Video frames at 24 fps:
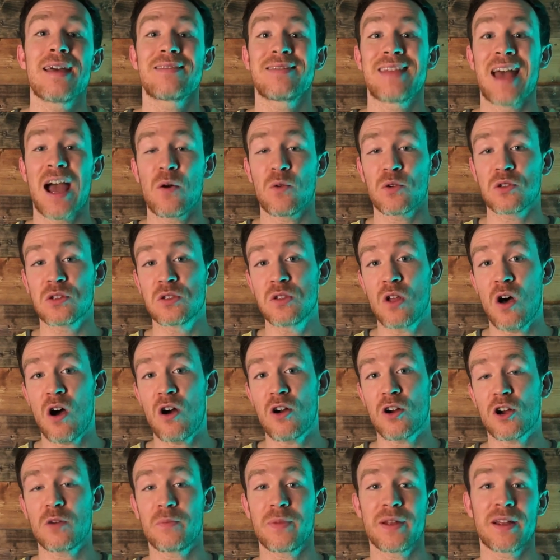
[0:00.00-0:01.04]
That was
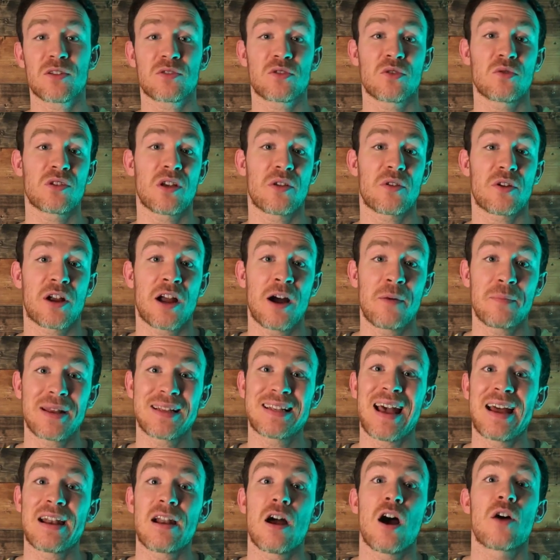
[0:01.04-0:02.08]
longer because those other companies had